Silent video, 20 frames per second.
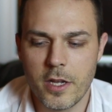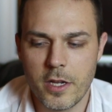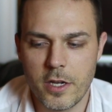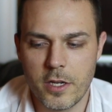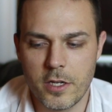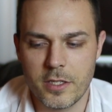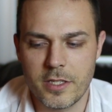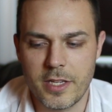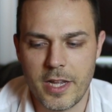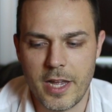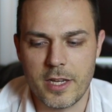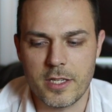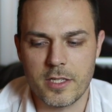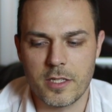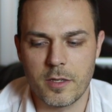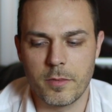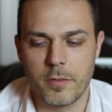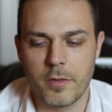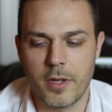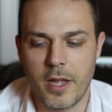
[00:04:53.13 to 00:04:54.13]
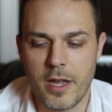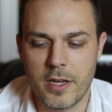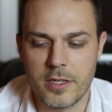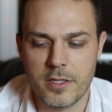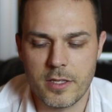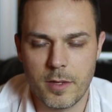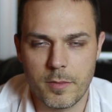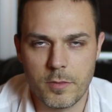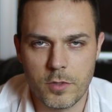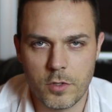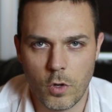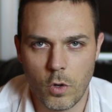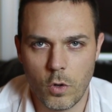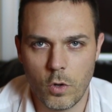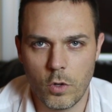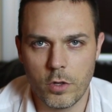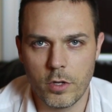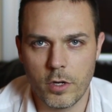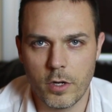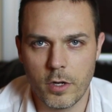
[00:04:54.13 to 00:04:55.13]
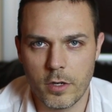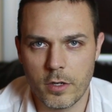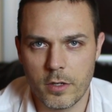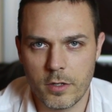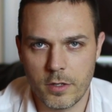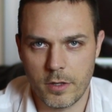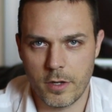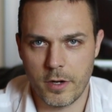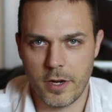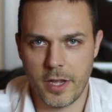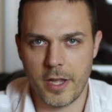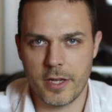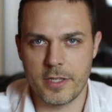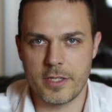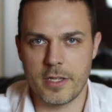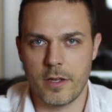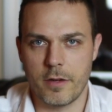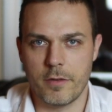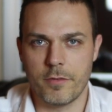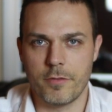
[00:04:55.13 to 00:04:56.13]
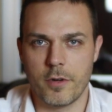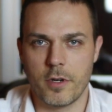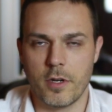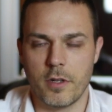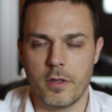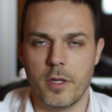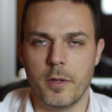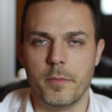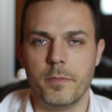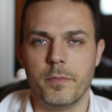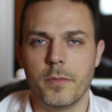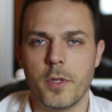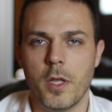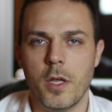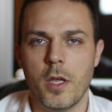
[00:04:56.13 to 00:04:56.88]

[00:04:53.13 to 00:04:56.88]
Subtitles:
You just ask them to hold their hands out in front of them,